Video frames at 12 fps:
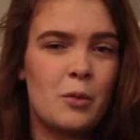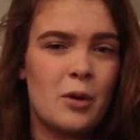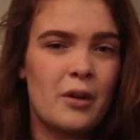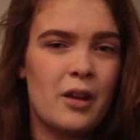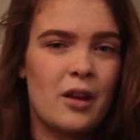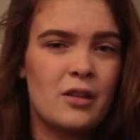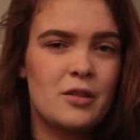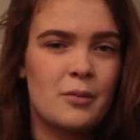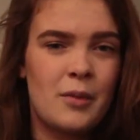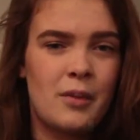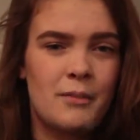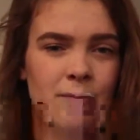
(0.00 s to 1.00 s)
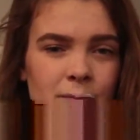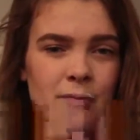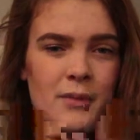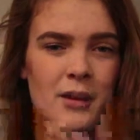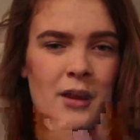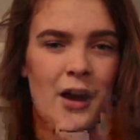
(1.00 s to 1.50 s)
worrying to me.
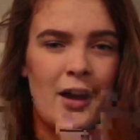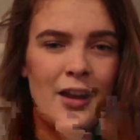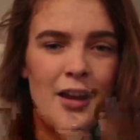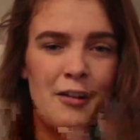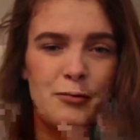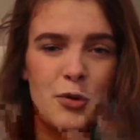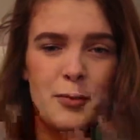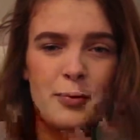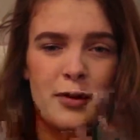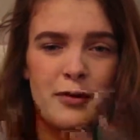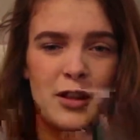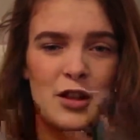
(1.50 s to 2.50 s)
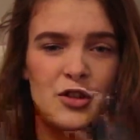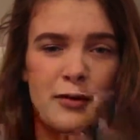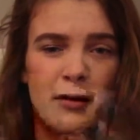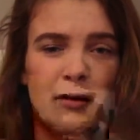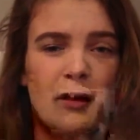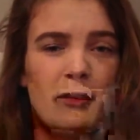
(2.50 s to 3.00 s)
I have more privilege
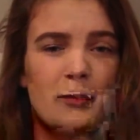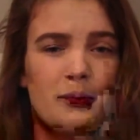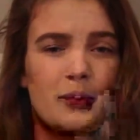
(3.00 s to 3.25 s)
than another